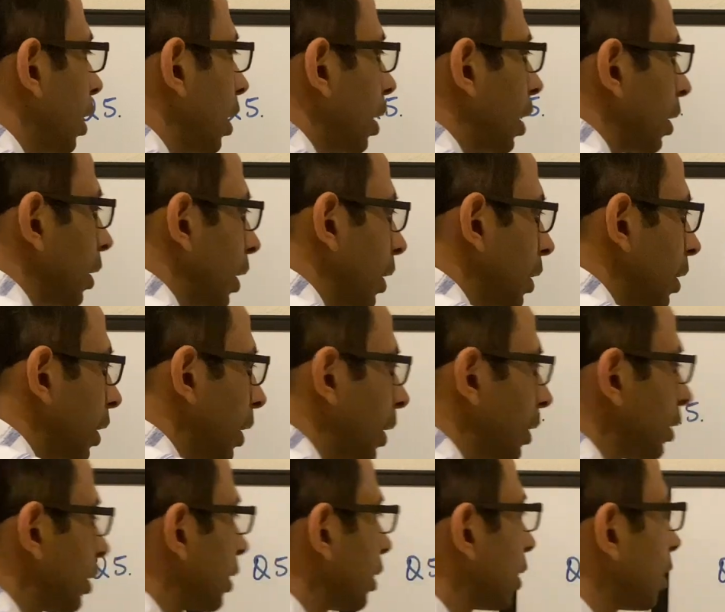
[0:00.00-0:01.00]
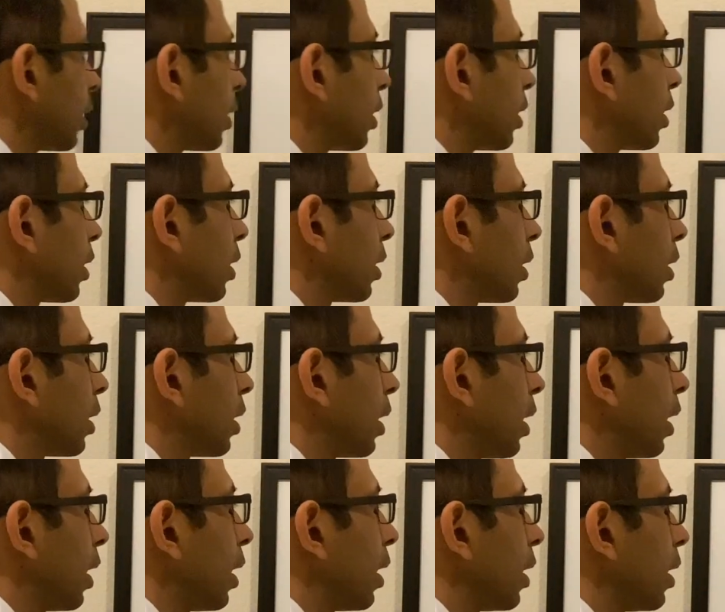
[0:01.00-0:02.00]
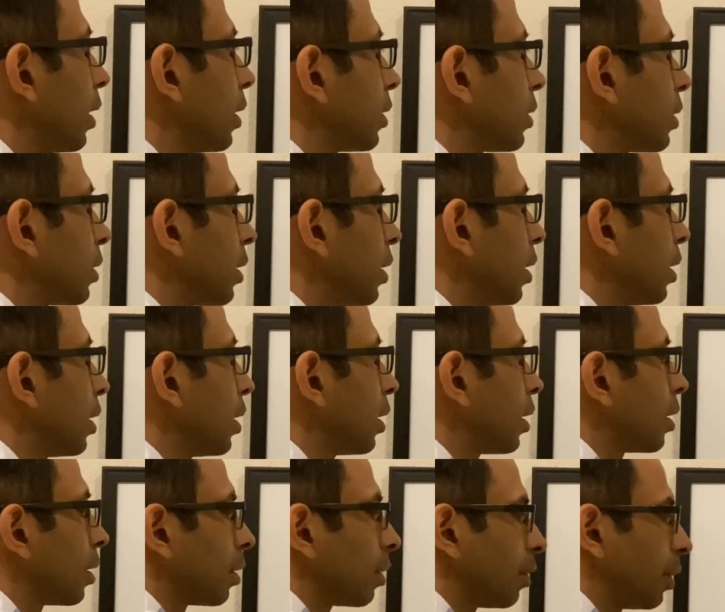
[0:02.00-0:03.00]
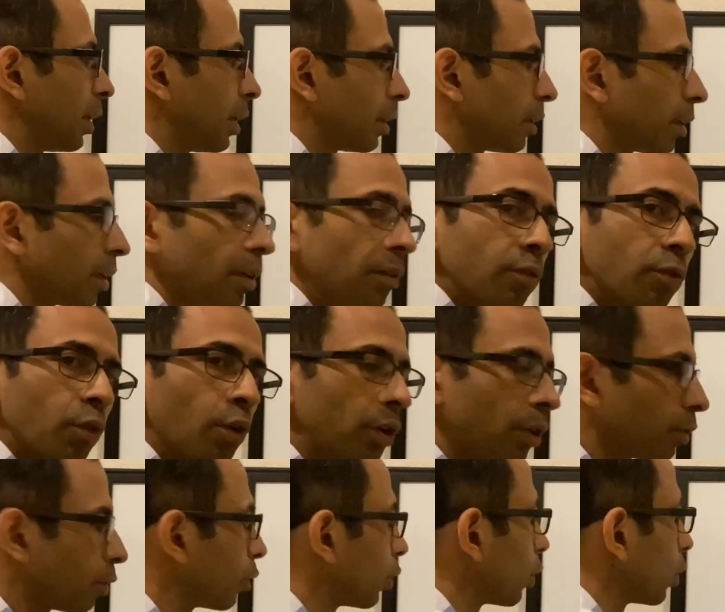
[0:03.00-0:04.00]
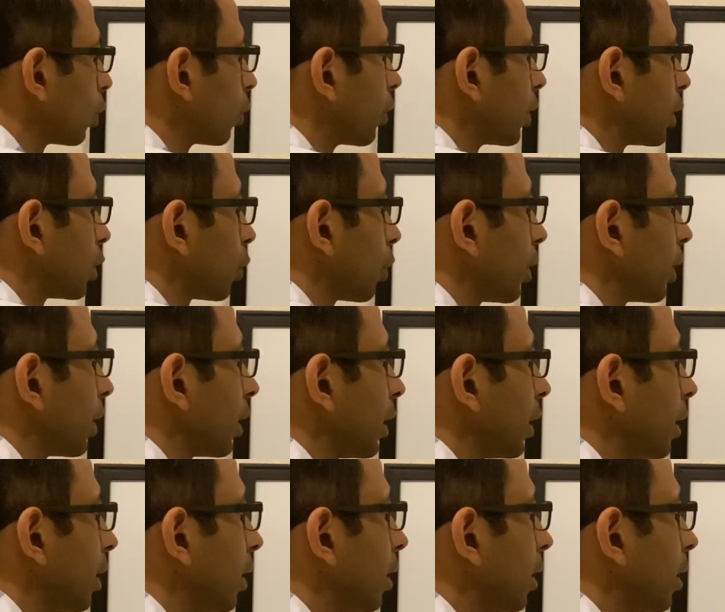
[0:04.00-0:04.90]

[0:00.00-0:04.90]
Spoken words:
And I get k is greater than 44 over 20,